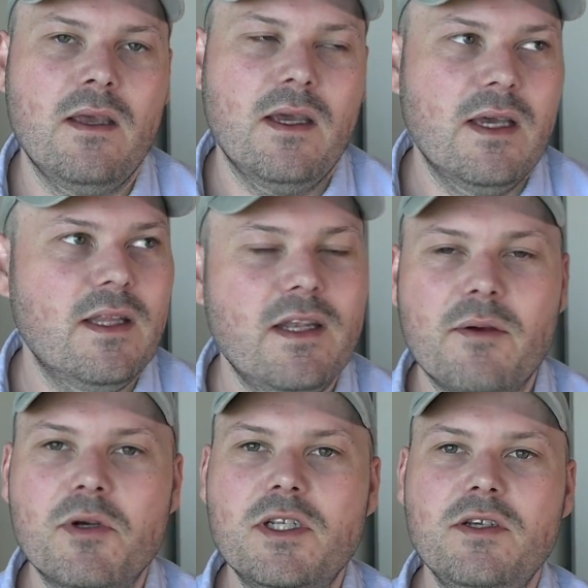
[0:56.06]
And then
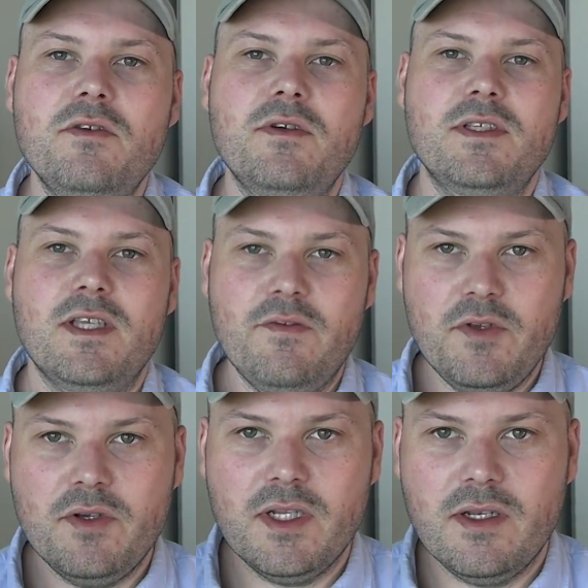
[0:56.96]
number two is, if
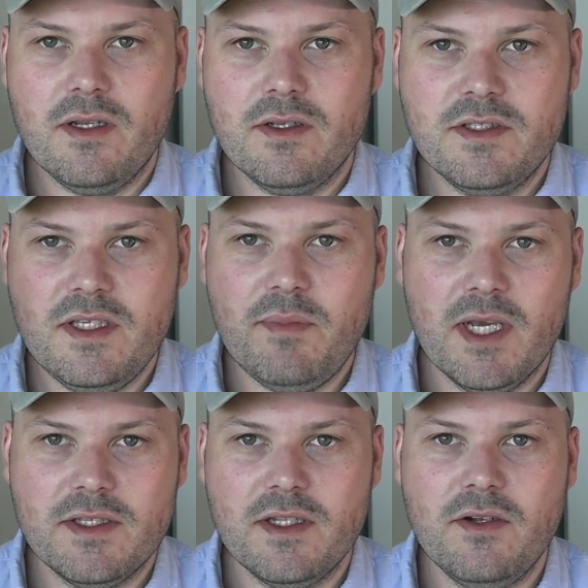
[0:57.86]
you can see
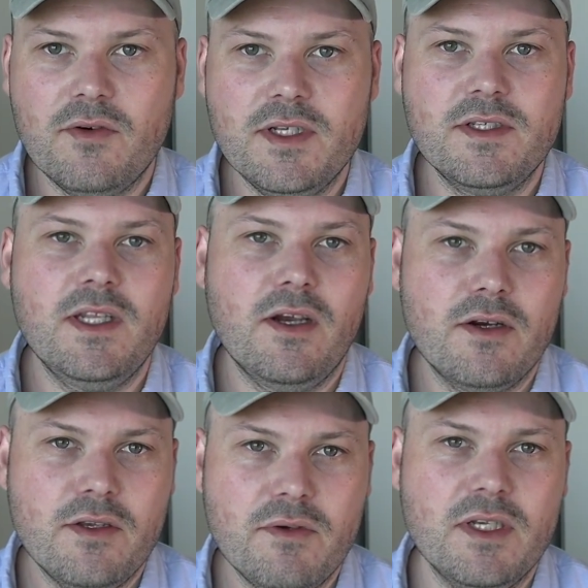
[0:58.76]
past the noise and the
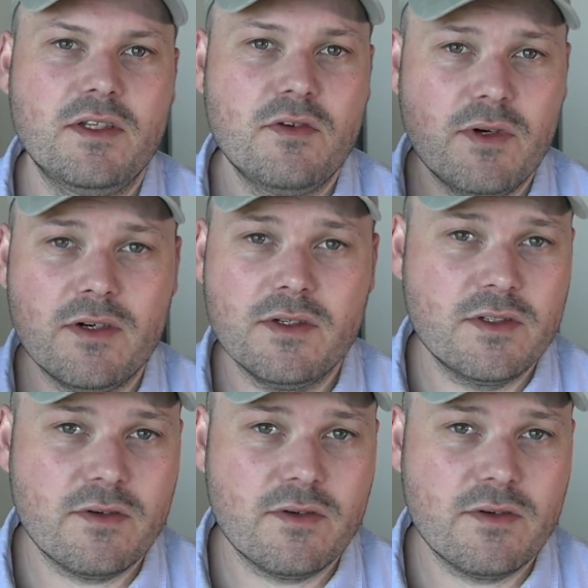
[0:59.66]
arguing, Twitter is